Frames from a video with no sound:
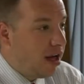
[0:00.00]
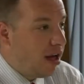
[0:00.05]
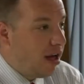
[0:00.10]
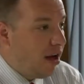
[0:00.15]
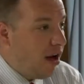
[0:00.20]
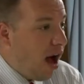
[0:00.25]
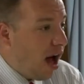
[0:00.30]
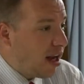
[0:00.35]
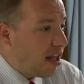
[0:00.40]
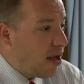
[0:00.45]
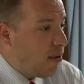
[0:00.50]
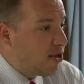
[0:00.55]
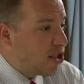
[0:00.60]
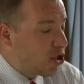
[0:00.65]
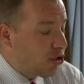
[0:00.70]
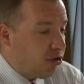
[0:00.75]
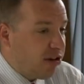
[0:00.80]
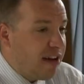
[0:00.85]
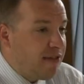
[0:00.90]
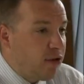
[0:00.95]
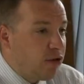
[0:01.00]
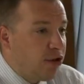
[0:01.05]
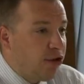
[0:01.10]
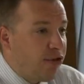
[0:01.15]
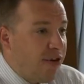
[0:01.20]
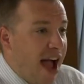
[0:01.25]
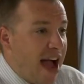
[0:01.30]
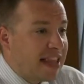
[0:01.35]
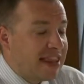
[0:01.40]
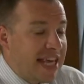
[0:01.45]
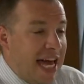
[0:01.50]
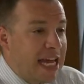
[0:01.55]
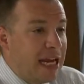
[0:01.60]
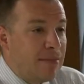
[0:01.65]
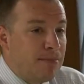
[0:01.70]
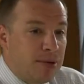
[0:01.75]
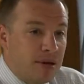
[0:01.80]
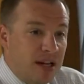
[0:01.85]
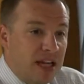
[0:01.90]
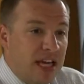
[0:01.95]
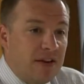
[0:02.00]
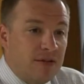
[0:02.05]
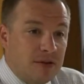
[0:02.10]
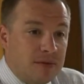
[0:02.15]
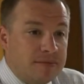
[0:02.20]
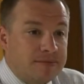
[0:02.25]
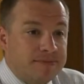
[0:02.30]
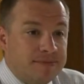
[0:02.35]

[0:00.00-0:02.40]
Well, oh, he was grieved over the fact they didn't believe him.